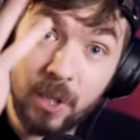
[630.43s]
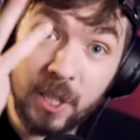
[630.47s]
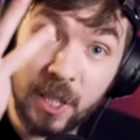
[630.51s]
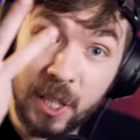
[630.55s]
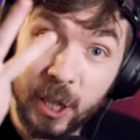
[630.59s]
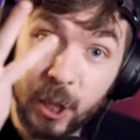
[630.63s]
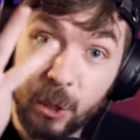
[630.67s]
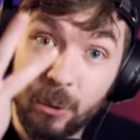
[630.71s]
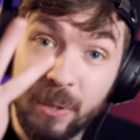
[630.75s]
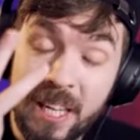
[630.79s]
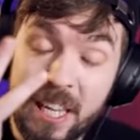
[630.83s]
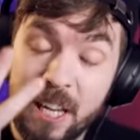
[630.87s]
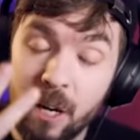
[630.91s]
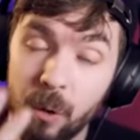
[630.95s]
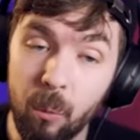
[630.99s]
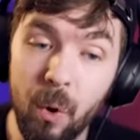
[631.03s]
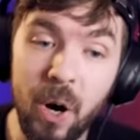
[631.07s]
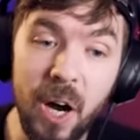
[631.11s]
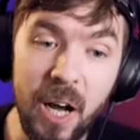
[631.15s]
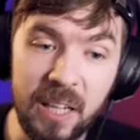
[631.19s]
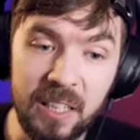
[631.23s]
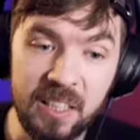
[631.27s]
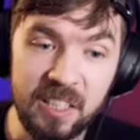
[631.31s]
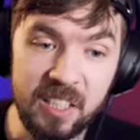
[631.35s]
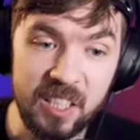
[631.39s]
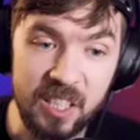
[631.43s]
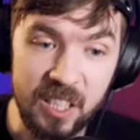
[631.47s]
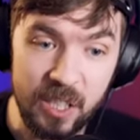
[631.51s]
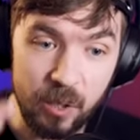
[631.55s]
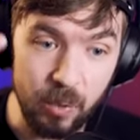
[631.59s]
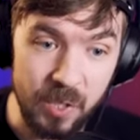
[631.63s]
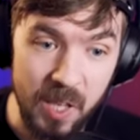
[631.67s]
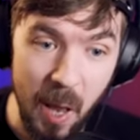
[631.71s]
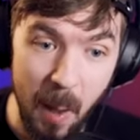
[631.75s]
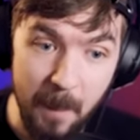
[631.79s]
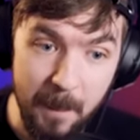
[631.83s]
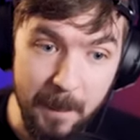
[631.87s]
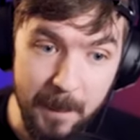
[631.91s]
was three at once! It
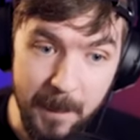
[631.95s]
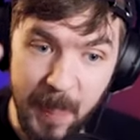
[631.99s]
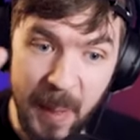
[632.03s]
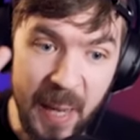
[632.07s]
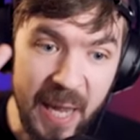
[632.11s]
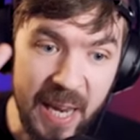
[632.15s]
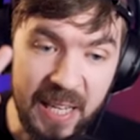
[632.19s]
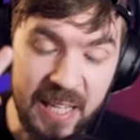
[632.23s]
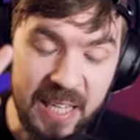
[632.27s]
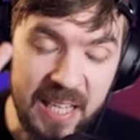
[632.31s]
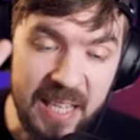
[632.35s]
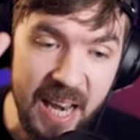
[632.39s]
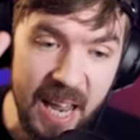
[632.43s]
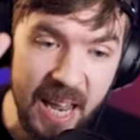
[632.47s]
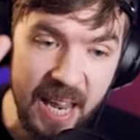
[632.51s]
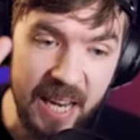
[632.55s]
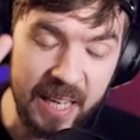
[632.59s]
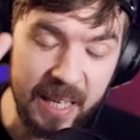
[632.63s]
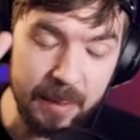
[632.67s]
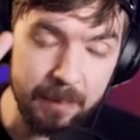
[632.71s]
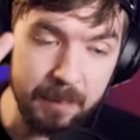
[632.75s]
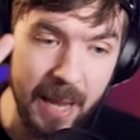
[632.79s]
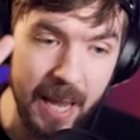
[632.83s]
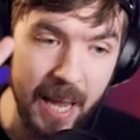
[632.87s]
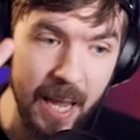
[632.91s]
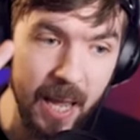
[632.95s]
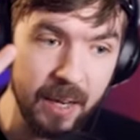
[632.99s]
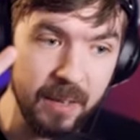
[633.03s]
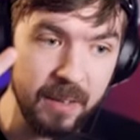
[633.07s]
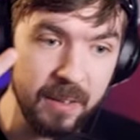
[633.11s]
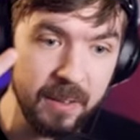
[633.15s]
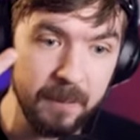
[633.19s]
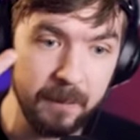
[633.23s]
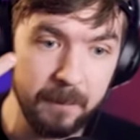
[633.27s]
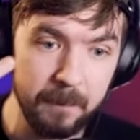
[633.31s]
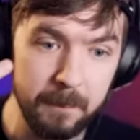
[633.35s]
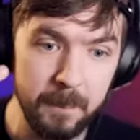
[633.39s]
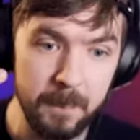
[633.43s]
was a big naked
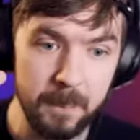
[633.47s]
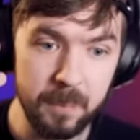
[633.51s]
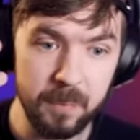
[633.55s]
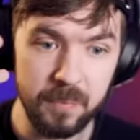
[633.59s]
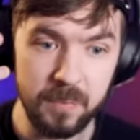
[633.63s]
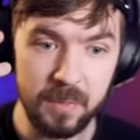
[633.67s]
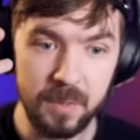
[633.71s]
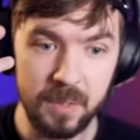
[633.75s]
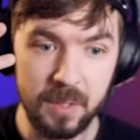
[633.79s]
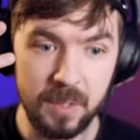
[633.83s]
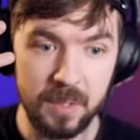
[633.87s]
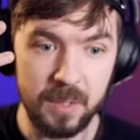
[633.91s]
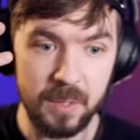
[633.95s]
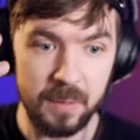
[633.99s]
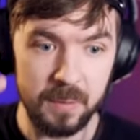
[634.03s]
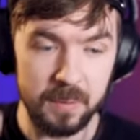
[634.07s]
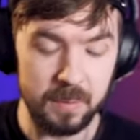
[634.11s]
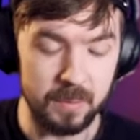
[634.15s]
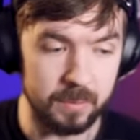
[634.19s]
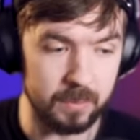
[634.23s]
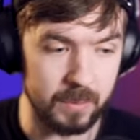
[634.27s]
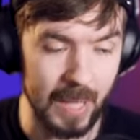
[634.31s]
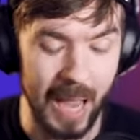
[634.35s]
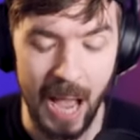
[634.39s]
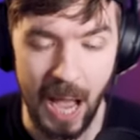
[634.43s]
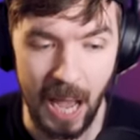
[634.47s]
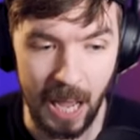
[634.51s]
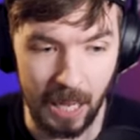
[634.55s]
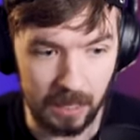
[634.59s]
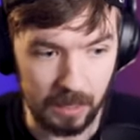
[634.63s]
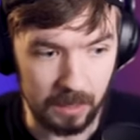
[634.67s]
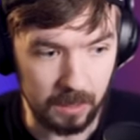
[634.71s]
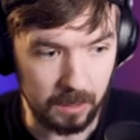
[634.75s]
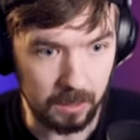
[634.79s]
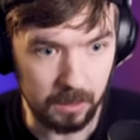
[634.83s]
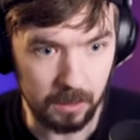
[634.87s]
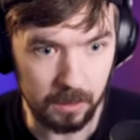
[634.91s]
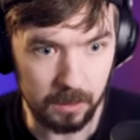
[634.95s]
man! Ah!
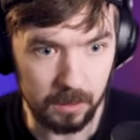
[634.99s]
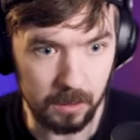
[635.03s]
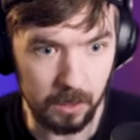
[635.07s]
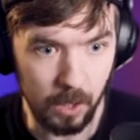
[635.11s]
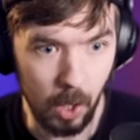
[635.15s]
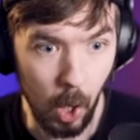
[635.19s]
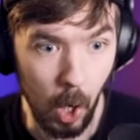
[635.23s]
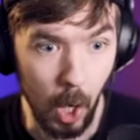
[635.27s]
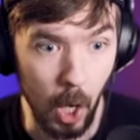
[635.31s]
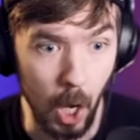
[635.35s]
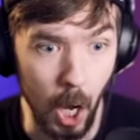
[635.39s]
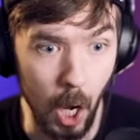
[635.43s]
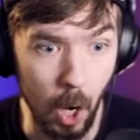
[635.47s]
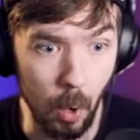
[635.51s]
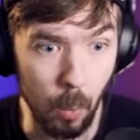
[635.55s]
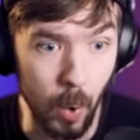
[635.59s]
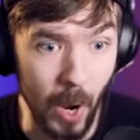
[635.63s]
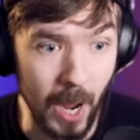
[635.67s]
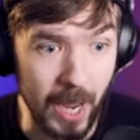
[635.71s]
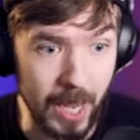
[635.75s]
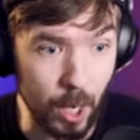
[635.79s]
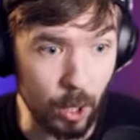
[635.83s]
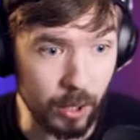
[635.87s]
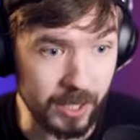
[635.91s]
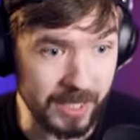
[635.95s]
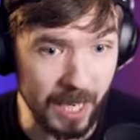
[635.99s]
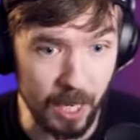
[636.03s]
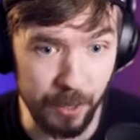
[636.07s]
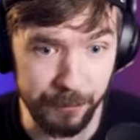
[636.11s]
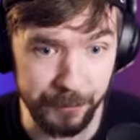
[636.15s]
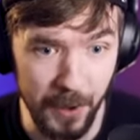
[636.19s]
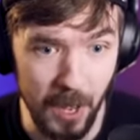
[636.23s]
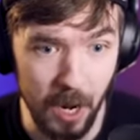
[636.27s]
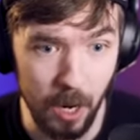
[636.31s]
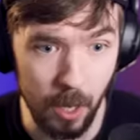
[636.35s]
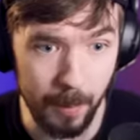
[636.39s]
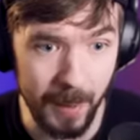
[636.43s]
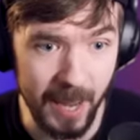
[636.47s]
Oh, why you still
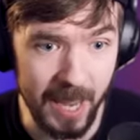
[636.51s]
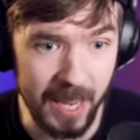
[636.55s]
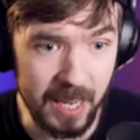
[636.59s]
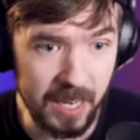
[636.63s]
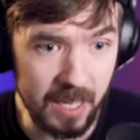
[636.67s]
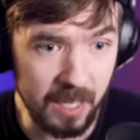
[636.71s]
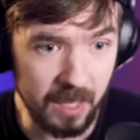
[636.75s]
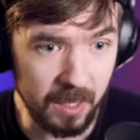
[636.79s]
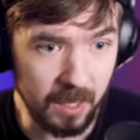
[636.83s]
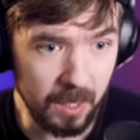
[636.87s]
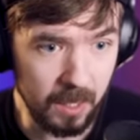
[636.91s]
follow me?